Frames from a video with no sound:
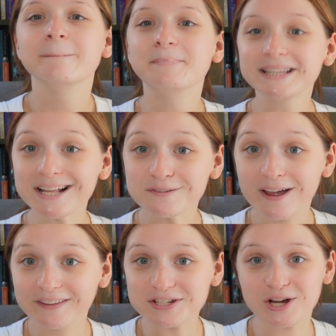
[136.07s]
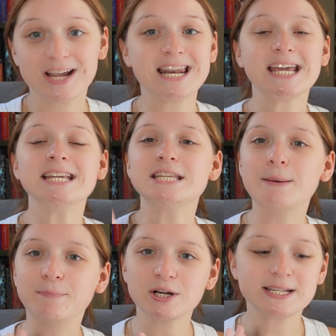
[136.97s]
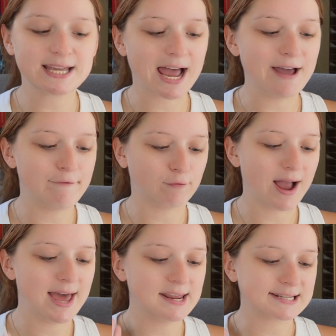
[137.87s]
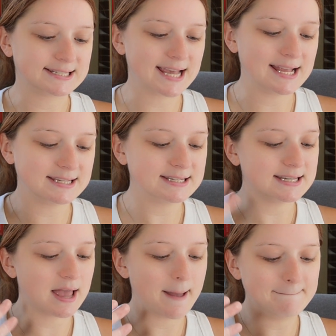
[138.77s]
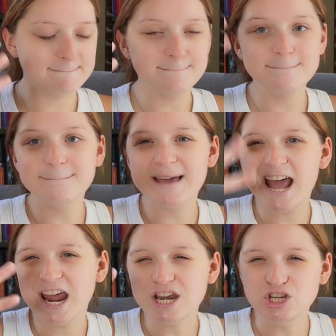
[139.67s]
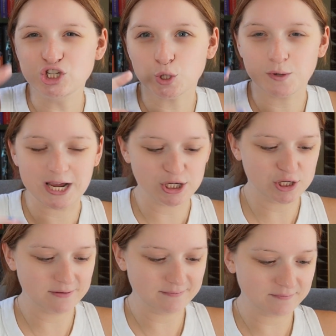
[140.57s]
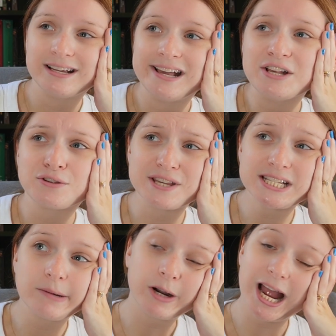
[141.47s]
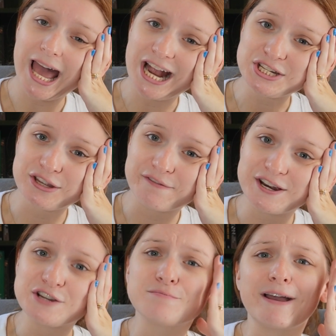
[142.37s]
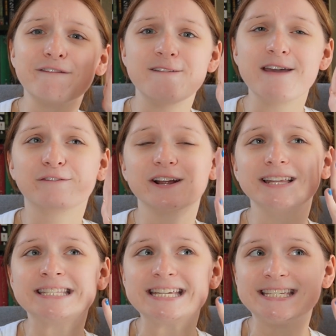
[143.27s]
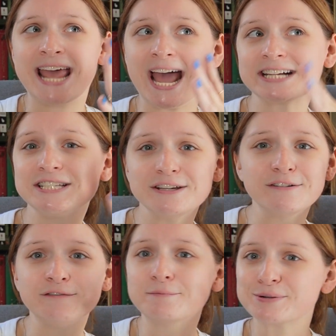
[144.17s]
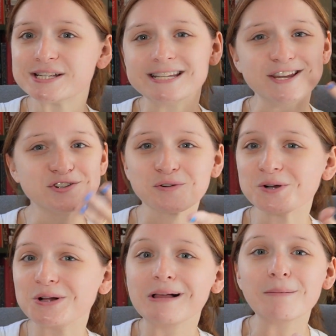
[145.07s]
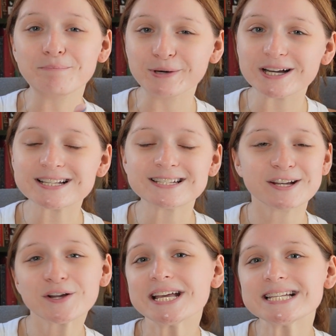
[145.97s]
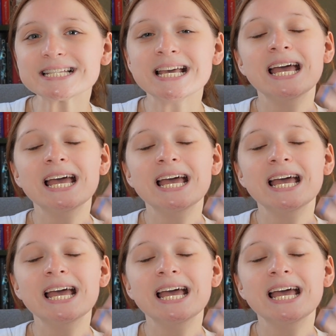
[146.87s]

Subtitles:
But let's finally start getting into the books that I have read since May, June-ish. So this summer I actually finished my favorite detective procedural book series,